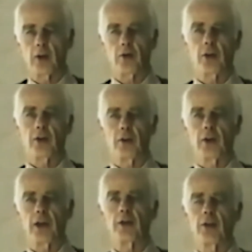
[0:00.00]
contrary
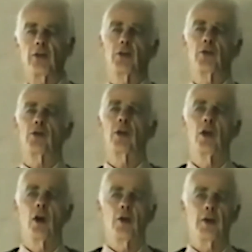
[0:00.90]
to nature's use
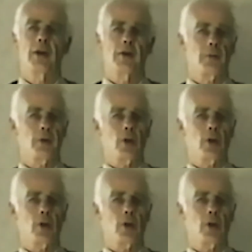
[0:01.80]
of energy,